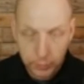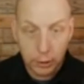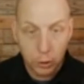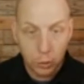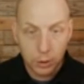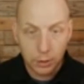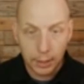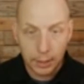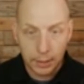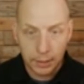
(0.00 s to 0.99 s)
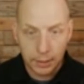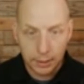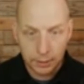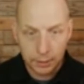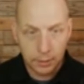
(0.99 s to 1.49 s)
say
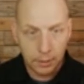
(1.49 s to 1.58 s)
ukulele,